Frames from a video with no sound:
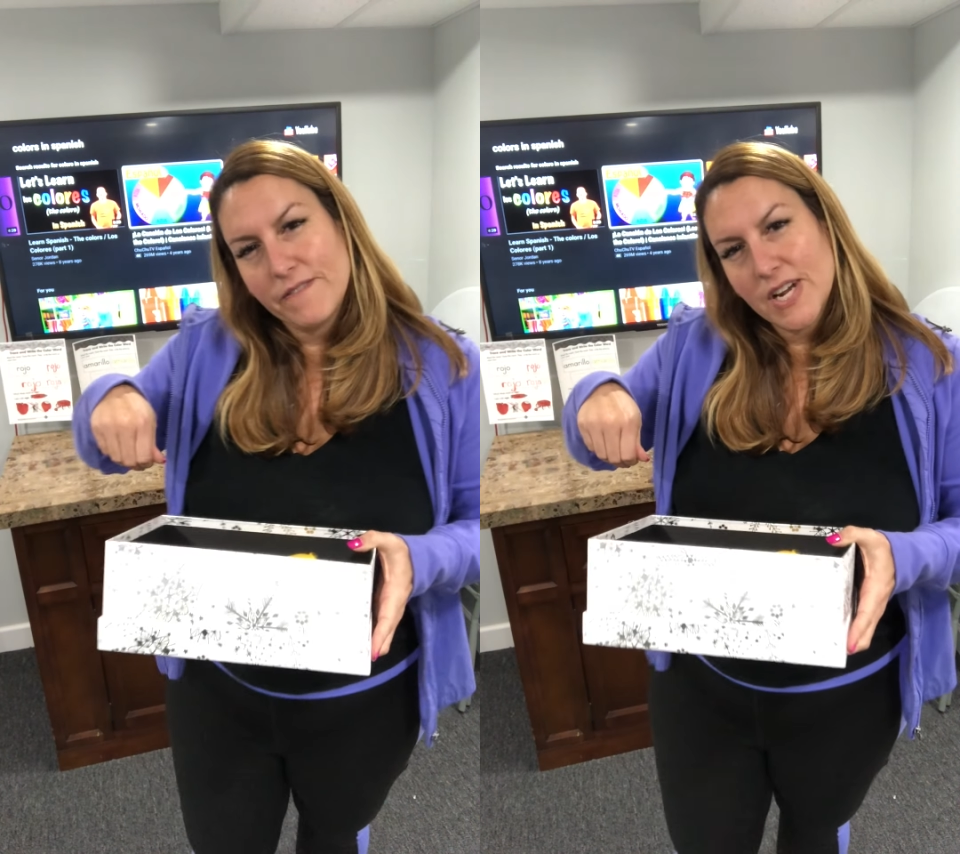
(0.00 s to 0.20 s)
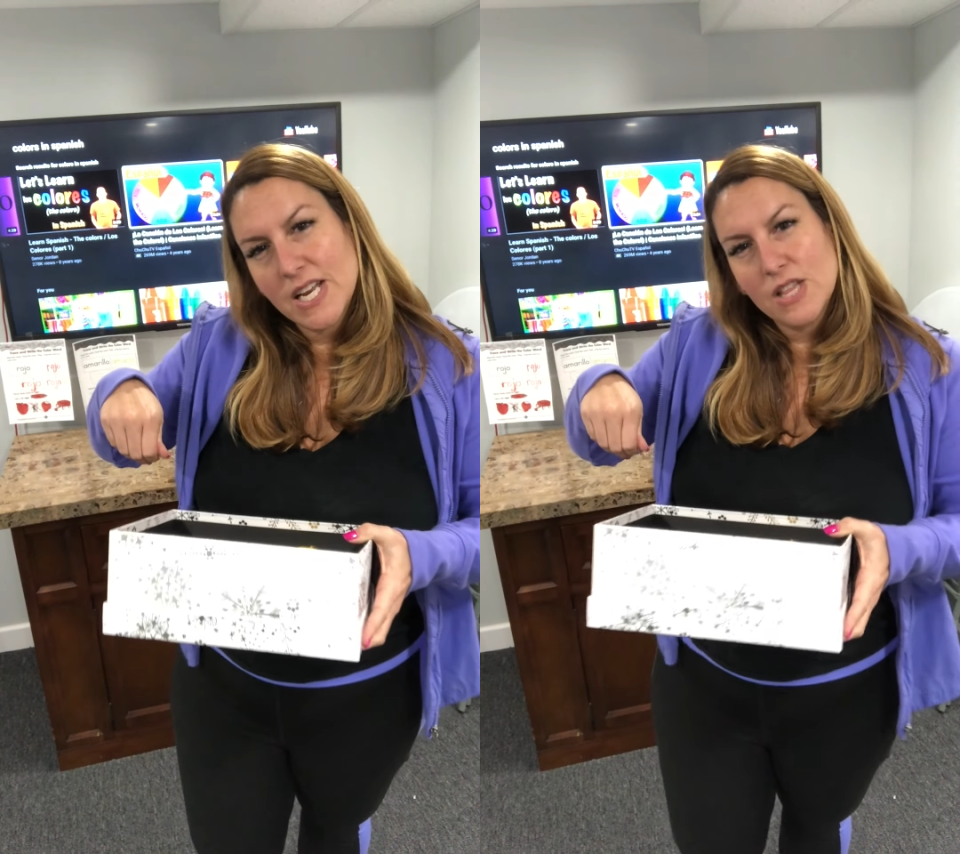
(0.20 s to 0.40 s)

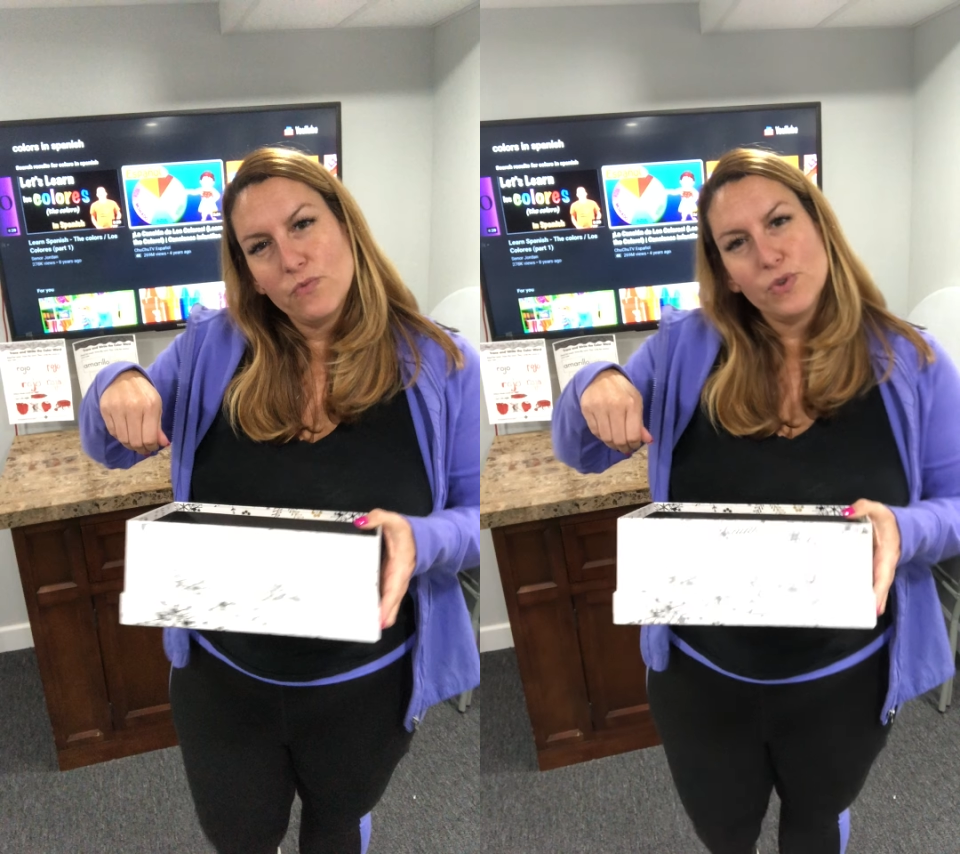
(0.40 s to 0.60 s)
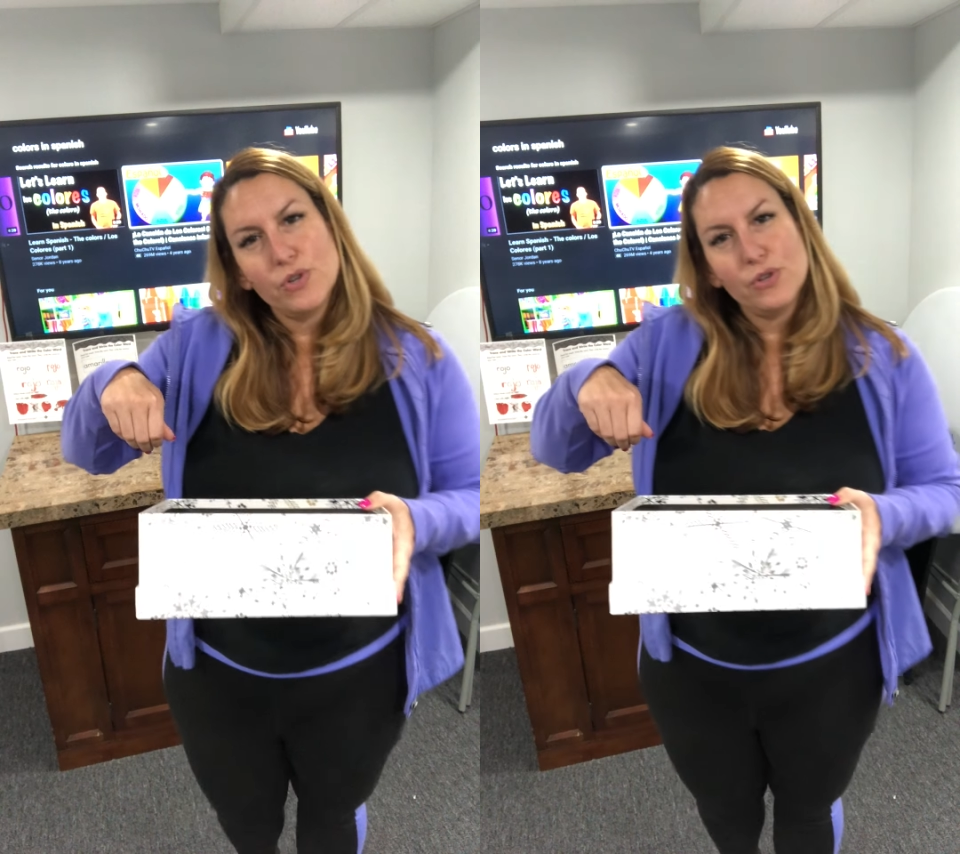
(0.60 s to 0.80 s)
front of the
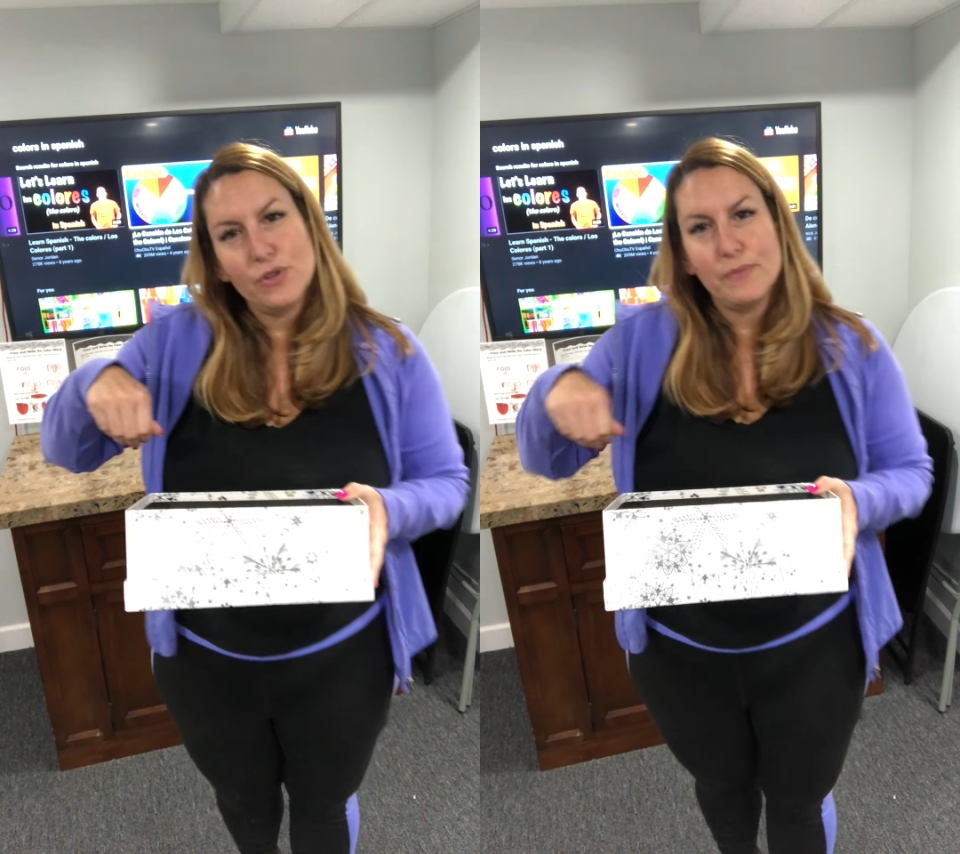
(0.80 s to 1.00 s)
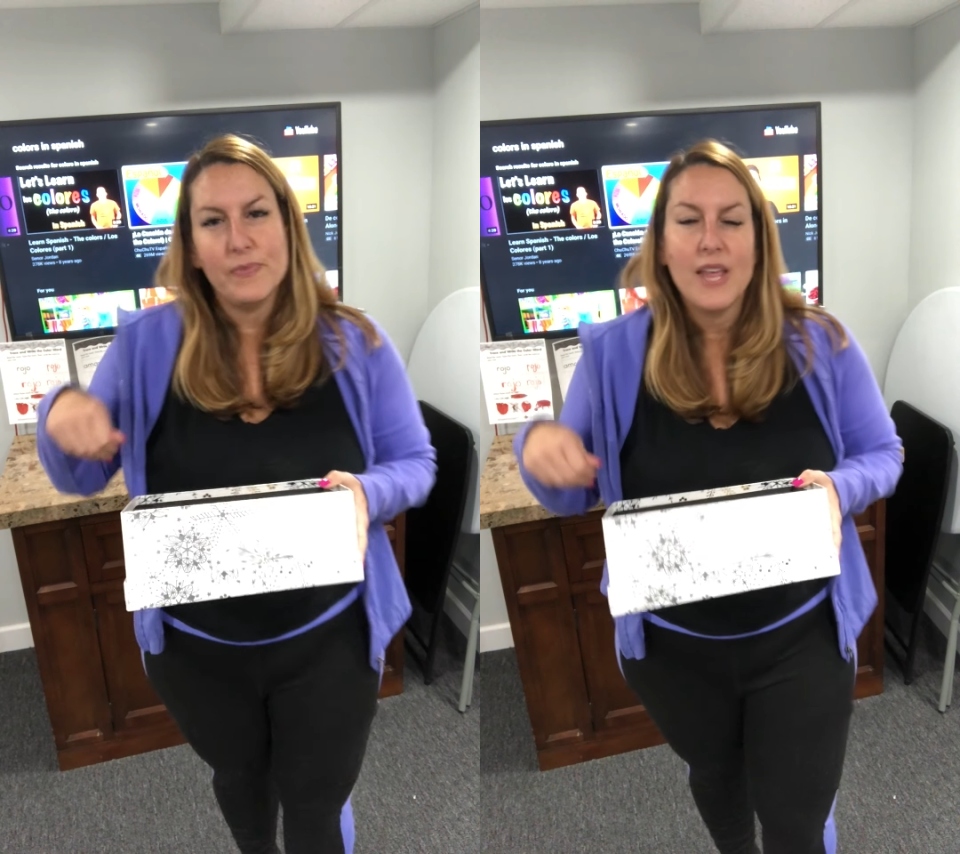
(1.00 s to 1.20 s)

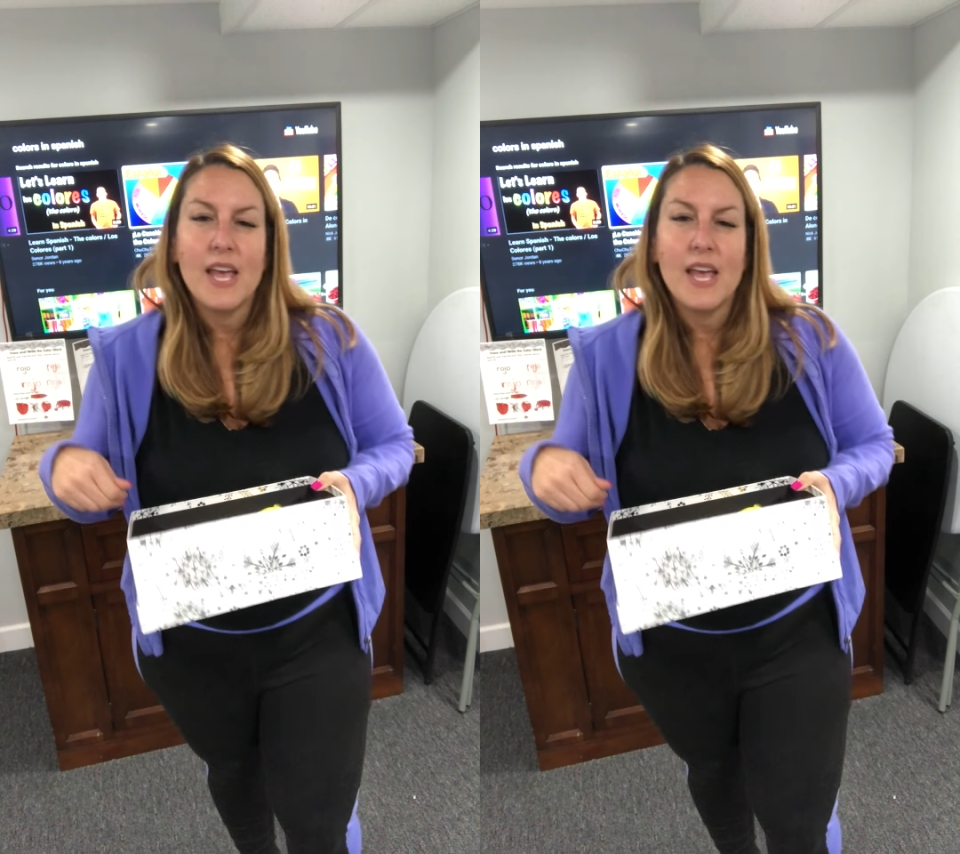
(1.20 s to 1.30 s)
room